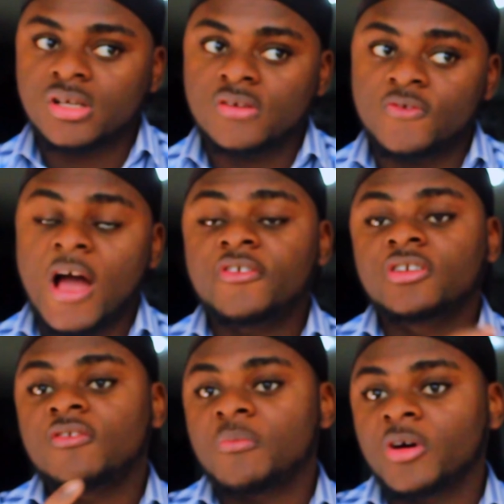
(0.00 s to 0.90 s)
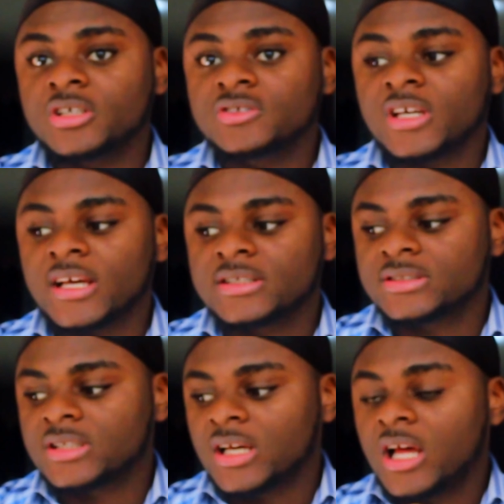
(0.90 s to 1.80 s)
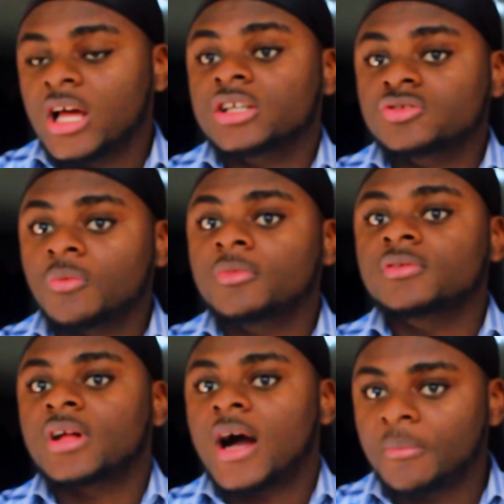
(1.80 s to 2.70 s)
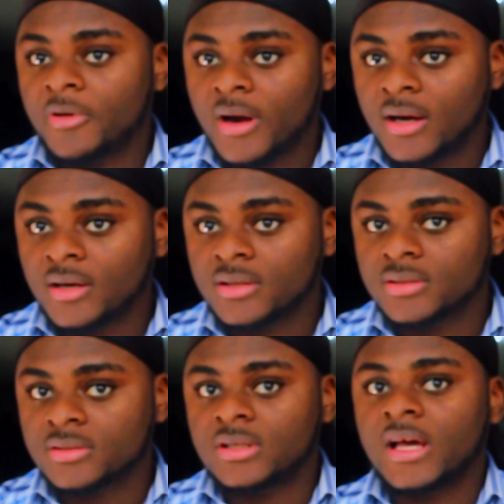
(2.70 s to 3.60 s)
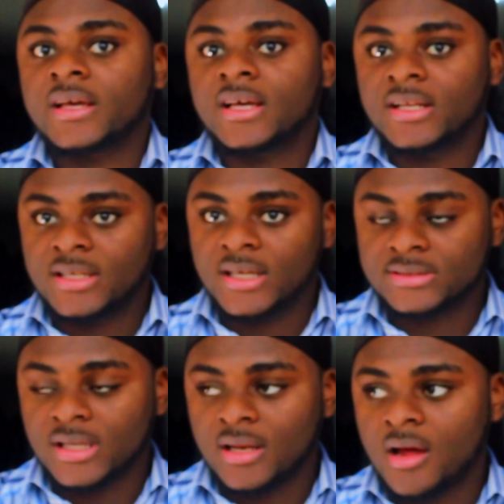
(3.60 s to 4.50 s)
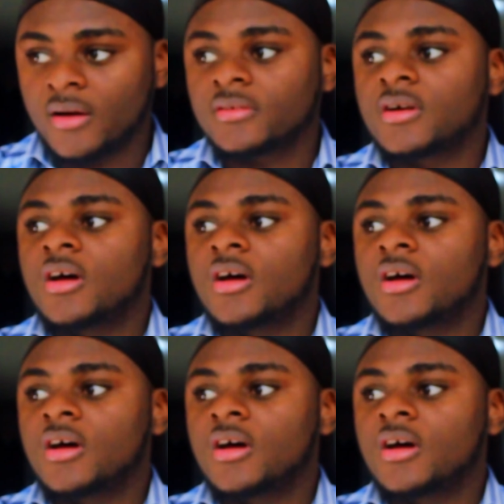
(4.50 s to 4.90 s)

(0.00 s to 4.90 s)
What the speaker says: you have enough money to get a normal camera like a DSLR